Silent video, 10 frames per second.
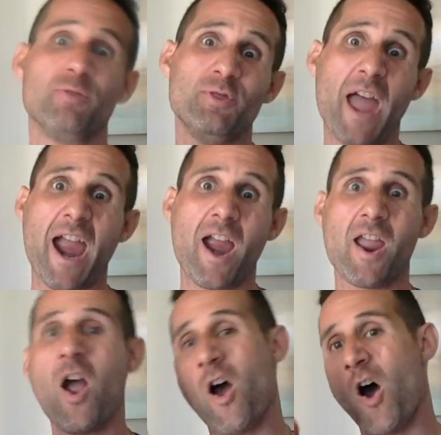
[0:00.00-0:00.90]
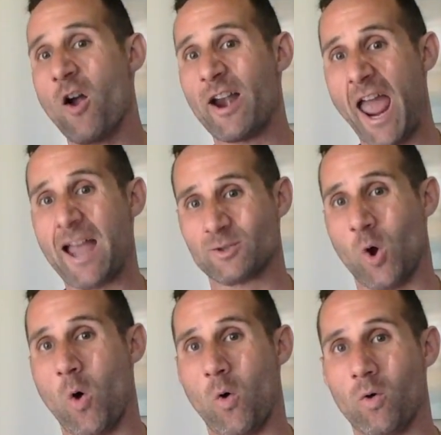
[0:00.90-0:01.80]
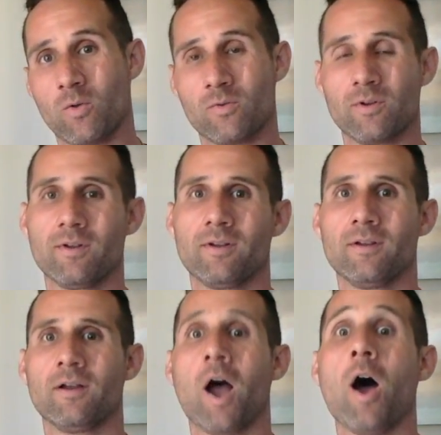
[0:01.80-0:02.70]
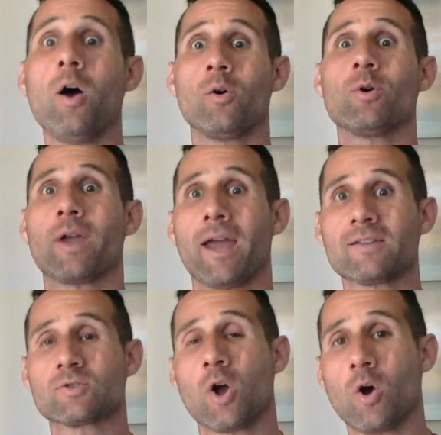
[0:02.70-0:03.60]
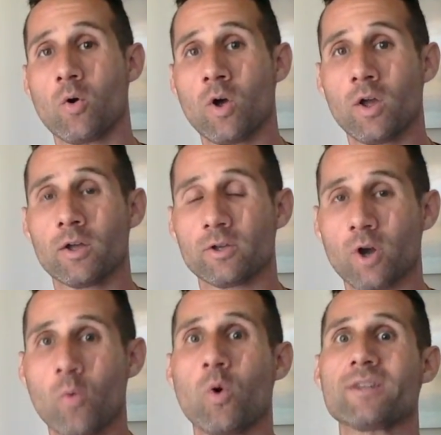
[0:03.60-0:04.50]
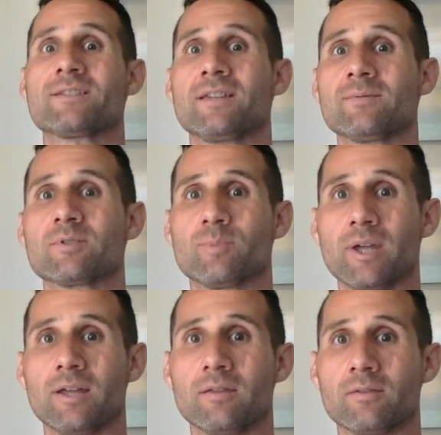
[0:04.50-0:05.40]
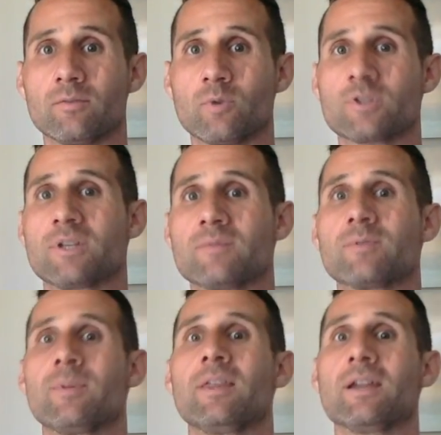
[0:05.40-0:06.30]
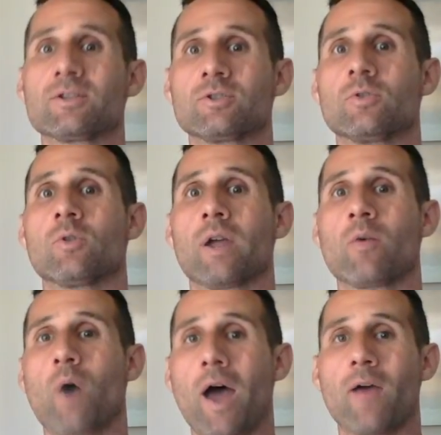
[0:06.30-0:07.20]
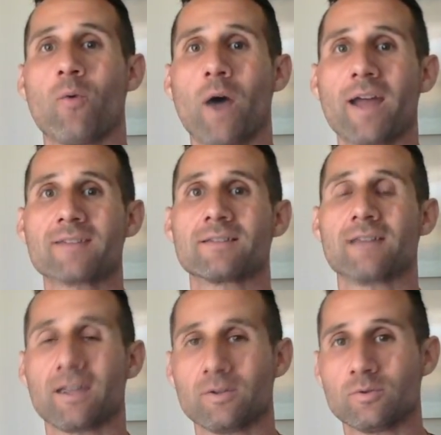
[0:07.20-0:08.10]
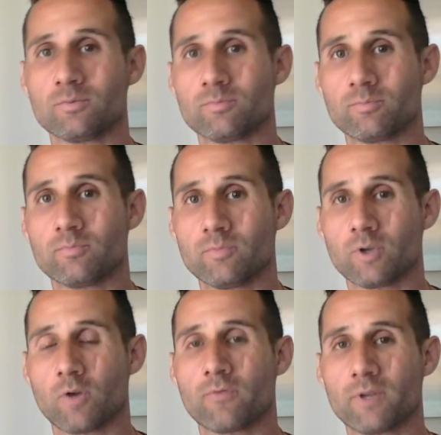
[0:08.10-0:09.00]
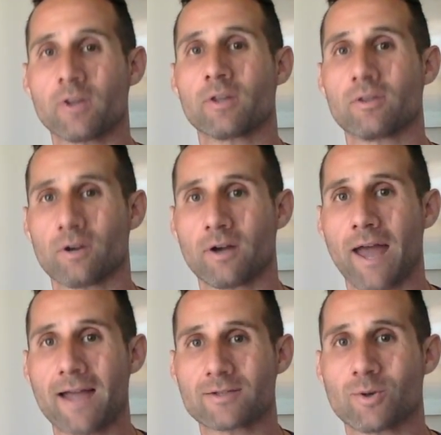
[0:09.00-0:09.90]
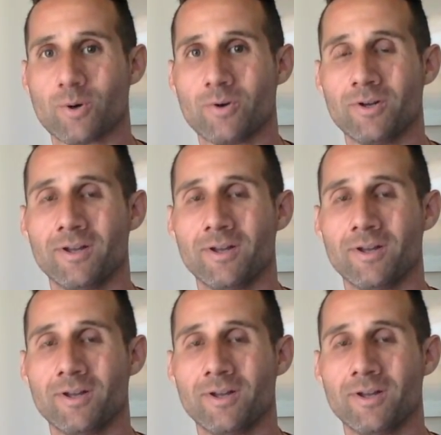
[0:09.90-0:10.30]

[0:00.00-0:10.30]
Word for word: They are an asshole. Oh, okay. So, you know, what seems to be what seems to be the issue? Like why why is it that you, you know, feel that they're an asshole?